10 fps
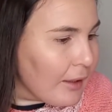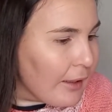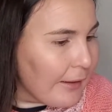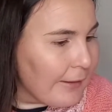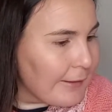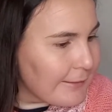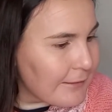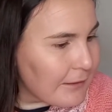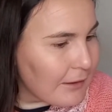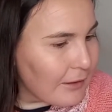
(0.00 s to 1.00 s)
And
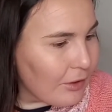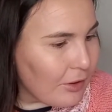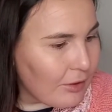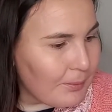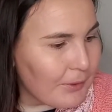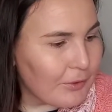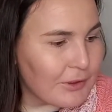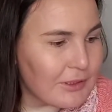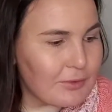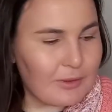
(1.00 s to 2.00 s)
yeah, because
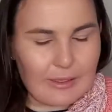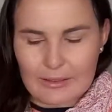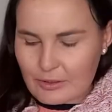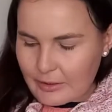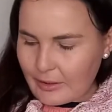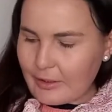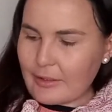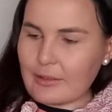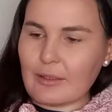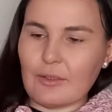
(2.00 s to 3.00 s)
this will actually
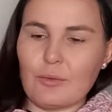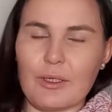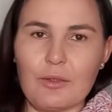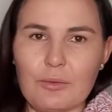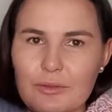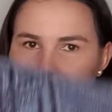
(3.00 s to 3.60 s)
go well with